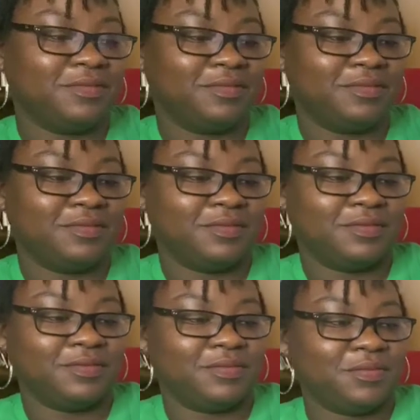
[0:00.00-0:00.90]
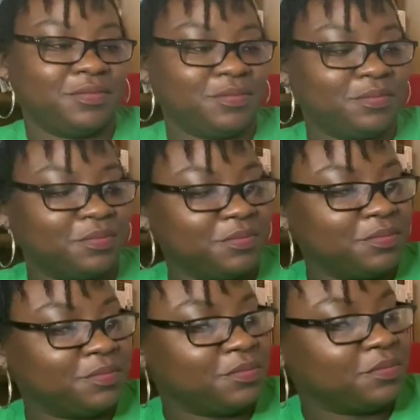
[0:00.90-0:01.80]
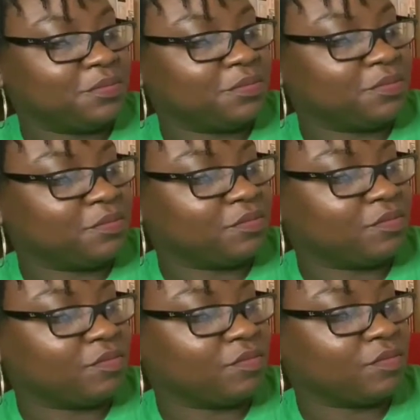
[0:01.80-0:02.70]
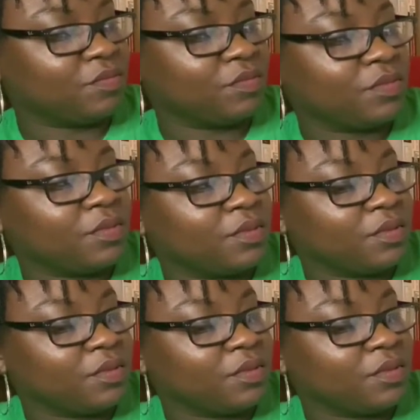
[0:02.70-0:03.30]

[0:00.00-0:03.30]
(no one is talking)